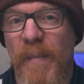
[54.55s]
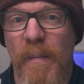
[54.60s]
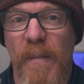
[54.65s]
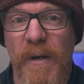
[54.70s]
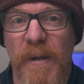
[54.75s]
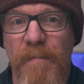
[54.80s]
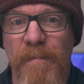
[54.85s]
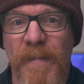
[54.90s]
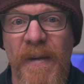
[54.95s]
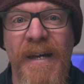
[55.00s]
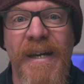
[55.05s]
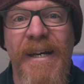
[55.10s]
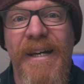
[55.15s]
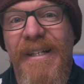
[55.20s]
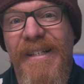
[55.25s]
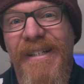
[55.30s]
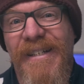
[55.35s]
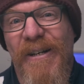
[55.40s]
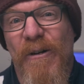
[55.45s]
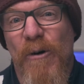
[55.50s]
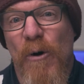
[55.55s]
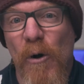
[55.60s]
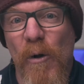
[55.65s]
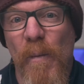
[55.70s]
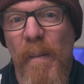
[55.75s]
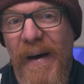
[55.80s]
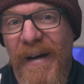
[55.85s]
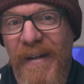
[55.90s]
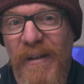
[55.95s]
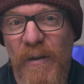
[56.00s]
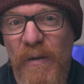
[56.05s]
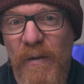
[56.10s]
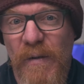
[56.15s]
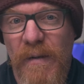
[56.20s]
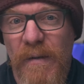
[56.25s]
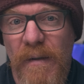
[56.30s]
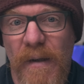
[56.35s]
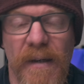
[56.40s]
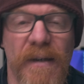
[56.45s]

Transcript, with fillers: But it's not all bad news,